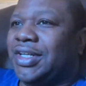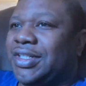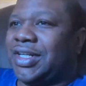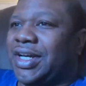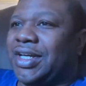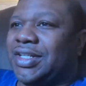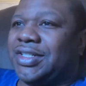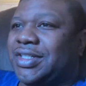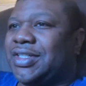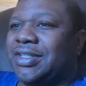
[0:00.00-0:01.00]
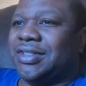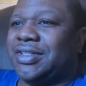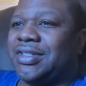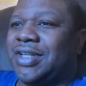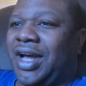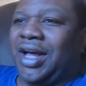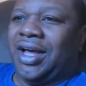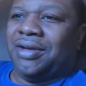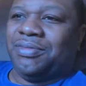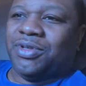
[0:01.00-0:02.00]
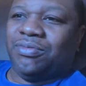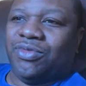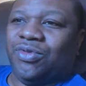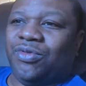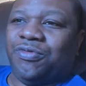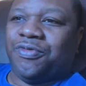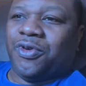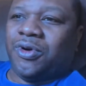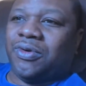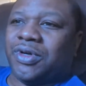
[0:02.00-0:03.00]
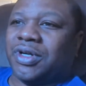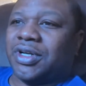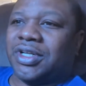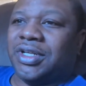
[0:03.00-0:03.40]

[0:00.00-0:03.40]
It's like it's time to move forward